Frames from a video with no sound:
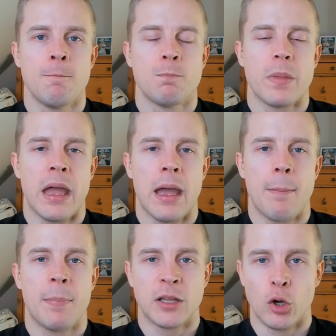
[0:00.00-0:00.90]
uh,
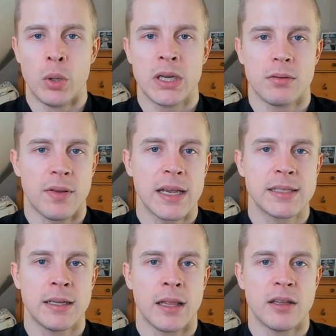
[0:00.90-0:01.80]
but they're doing intermittent
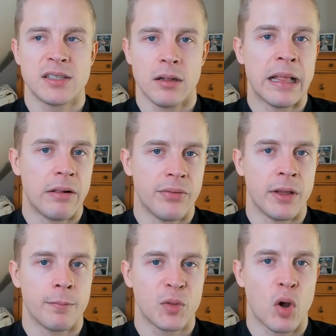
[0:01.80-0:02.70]
fasting, then they're still healthy
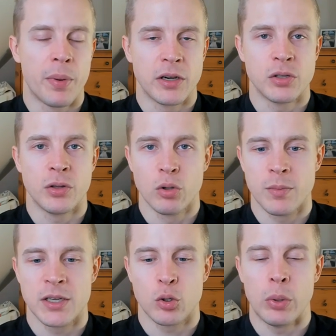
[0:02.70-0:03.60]
compared to those
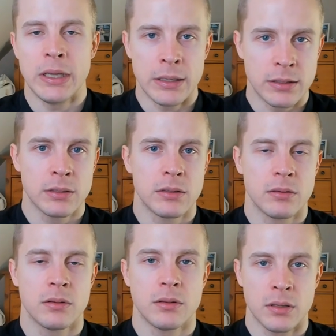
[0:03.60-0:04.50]
mice who eat
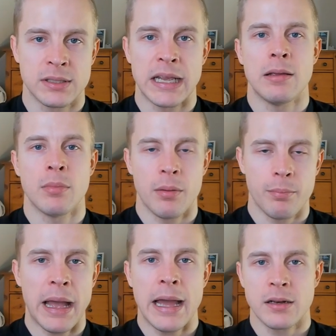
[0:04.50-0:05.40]
the same
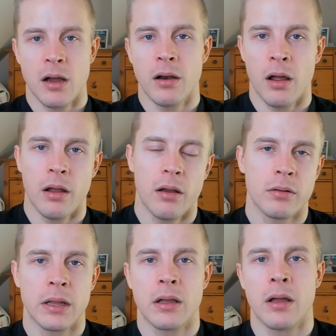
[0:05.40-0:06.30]
bad, uh,
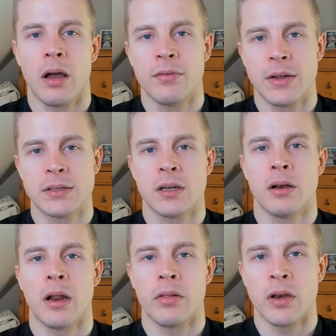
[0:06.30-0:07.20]
like a high fat, uh,
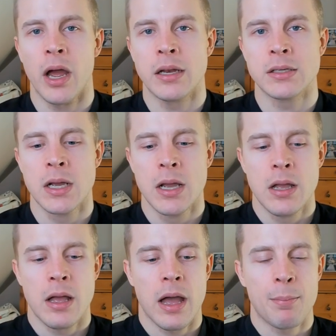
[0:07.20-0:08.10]
unhealthy diet,
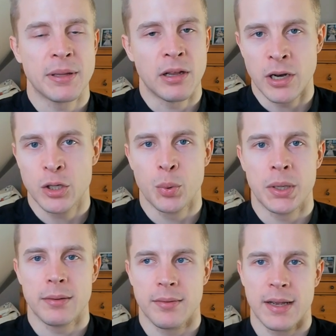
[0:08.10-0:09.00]
uh, but they're not doing
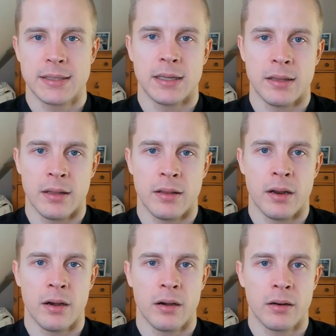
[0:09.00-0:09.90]
intermittent fasting, then
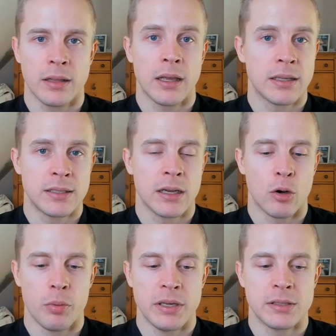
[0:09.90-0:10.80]
they they get sick and
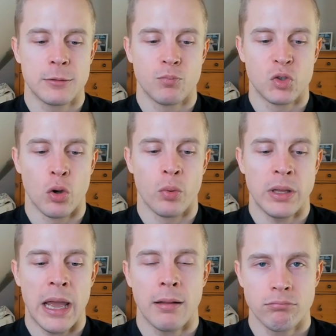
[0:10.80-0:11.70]
obese. So
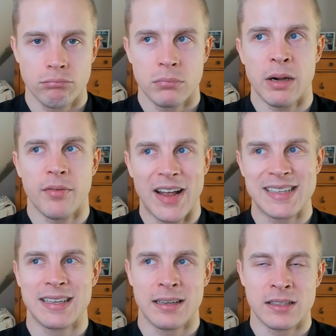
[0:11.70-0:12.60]
yeah, intermittent
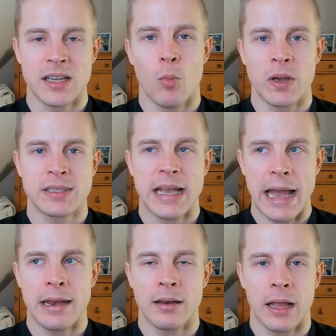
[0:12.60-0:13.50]
fasting in some ways
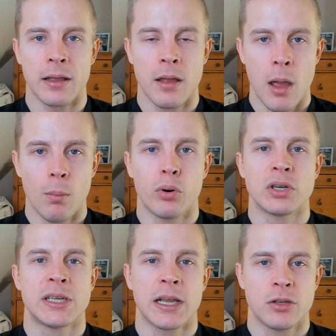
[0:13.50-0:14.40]
can like
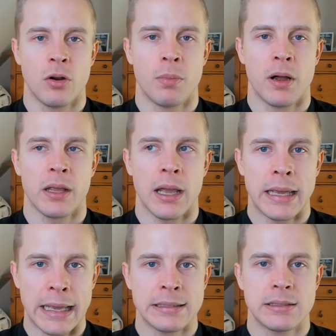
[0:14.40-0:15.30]
protect your body
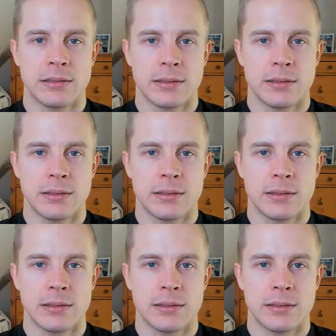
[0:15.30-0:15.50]
against